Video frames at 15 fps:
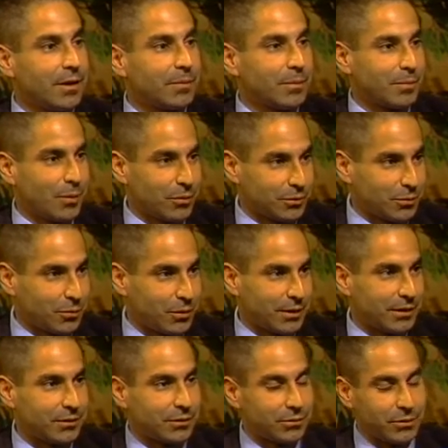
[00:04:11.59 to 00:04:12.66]
a proposed
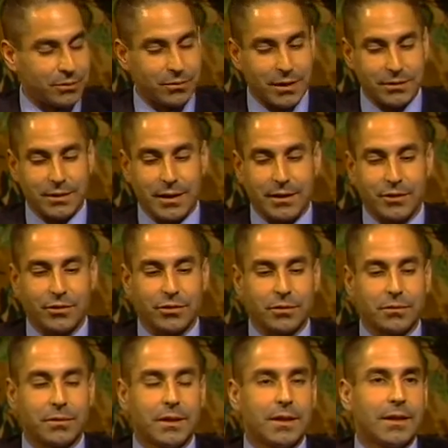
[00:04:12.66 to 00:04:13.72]
ordinance to address that
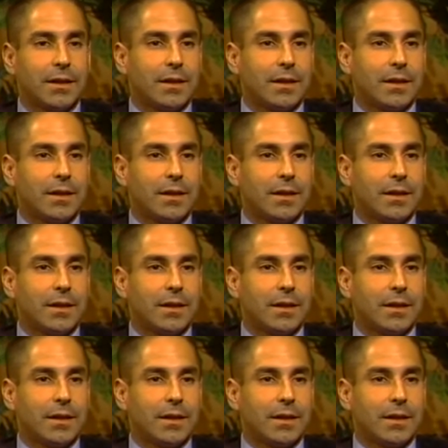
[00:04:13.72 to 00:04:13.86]
issue,